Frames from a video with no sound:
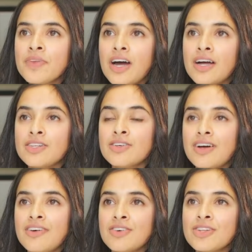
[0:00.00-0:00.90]
I've
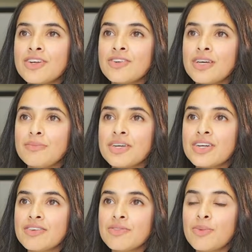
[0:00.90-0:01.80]
also learned
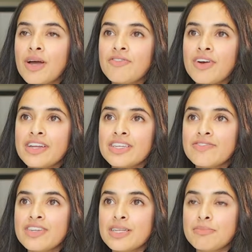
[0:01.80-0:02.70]
because of the wide variety of
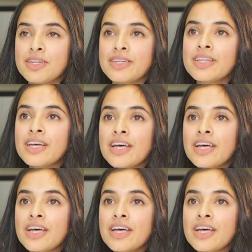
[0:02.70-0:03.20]
disciplines,